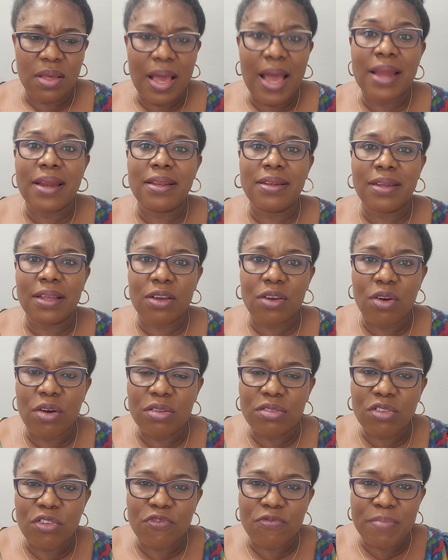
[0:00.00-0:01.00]
And in the
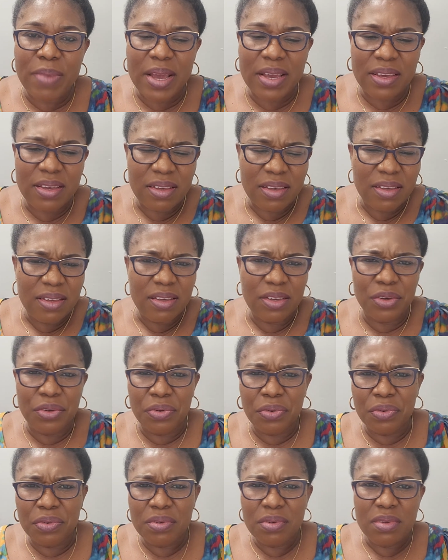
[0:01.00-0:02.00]
course of my,
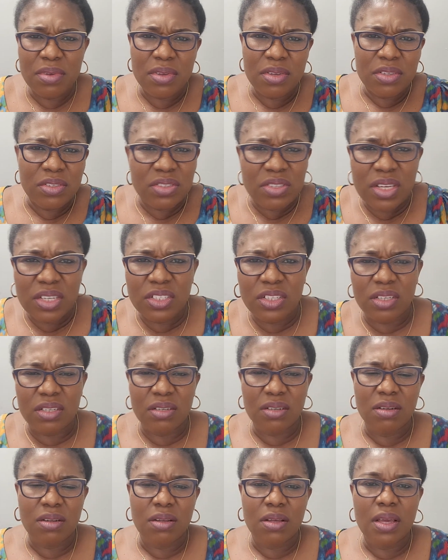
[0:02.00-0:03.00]
searching,
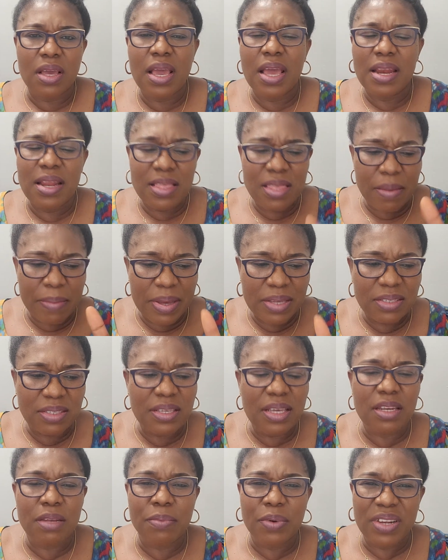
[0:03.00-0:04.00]
anytime I
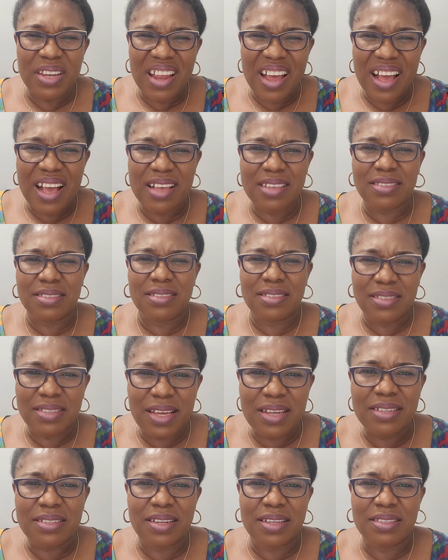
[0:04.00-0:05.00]
see anybody that has the
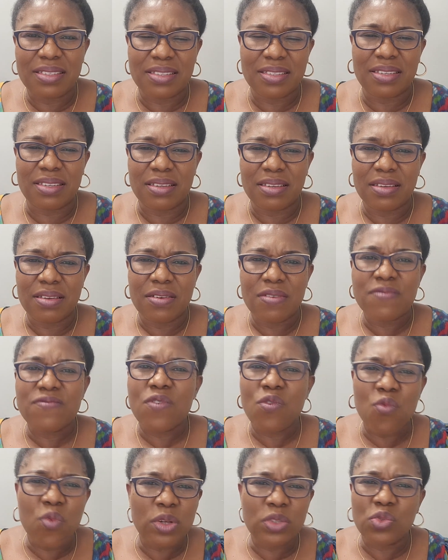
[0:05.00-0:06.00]
tendency
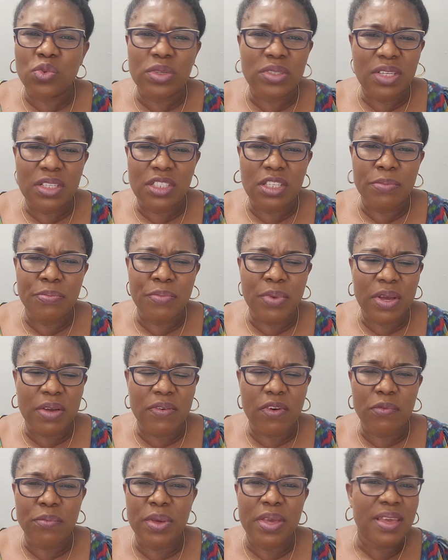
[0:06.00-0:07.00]
for what was a deal breaker
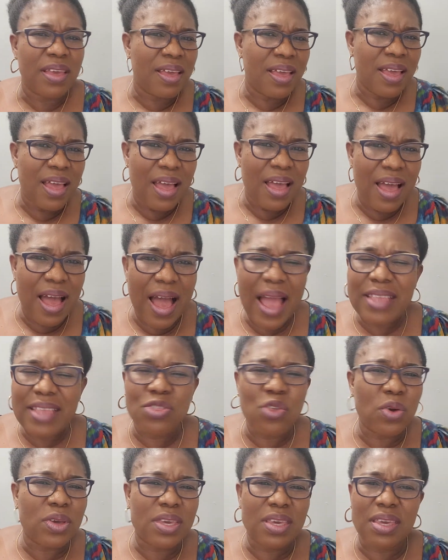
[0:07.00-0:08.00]
about me, I
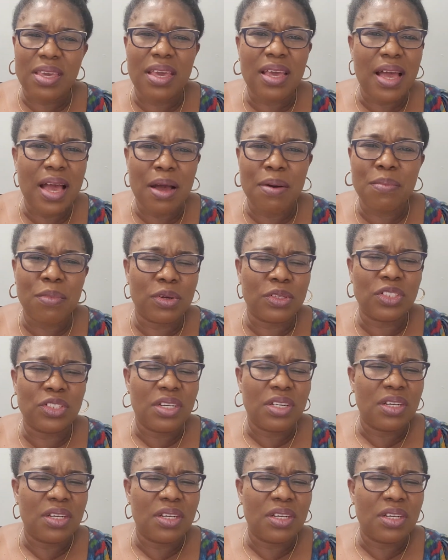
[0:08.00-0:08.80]
don't care how much,